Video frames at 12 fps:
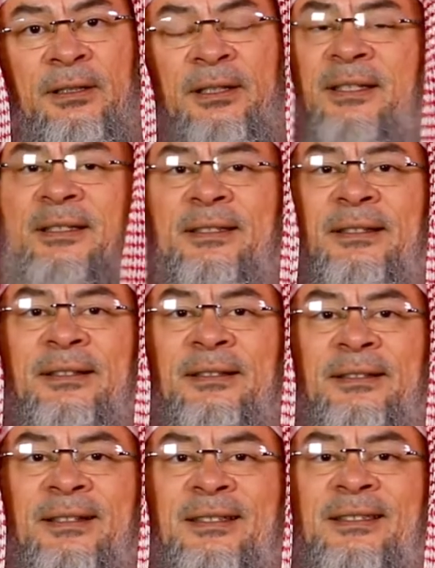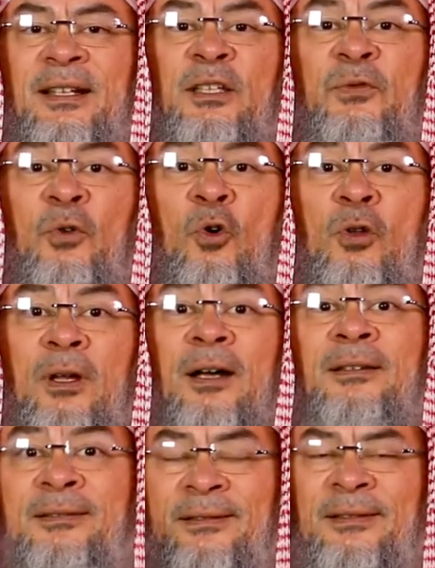this does not fall
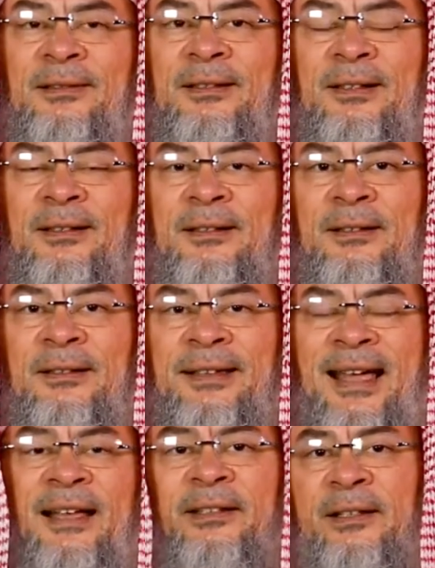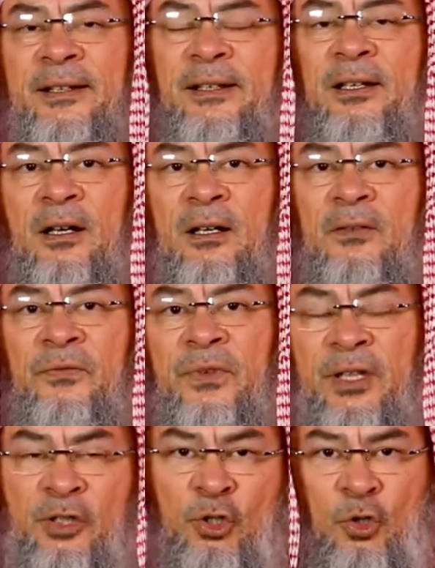under the category of
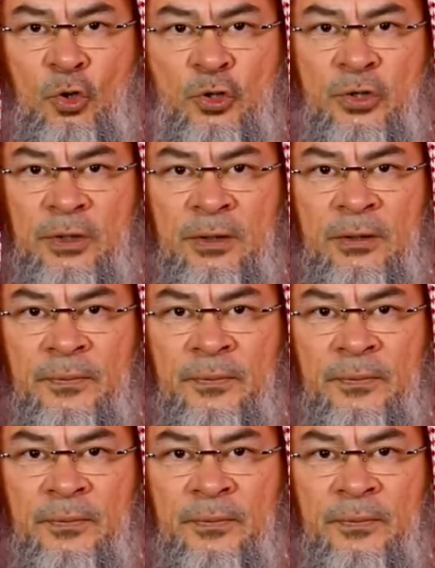intercourse.